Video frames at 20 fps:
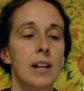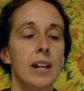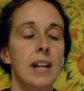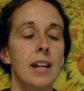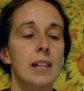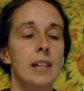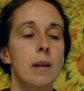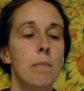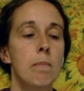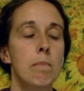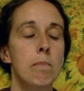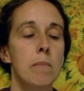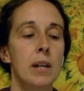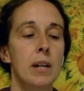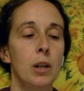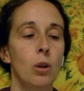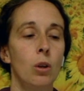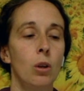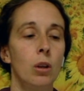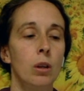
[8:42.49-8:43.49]
in the
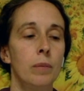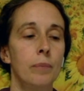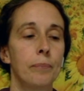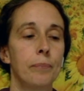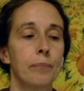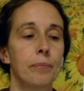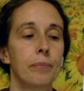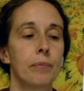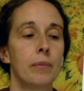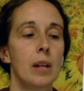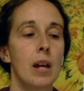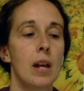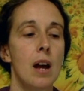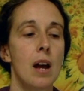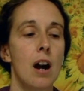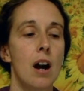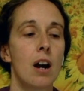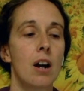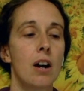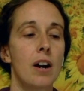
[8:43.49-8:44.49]
middle,
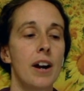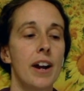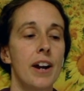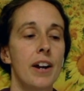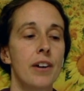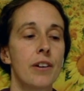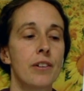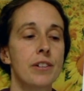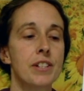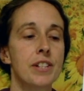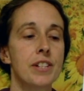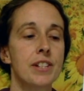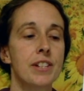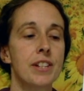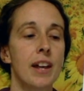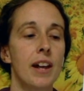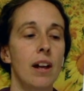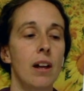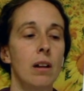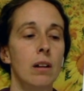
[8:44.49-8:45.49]
our air
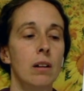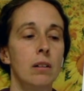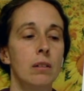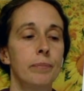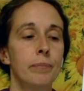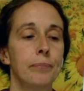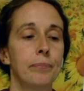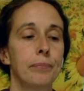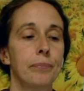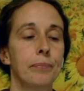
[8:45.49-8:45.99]
cell,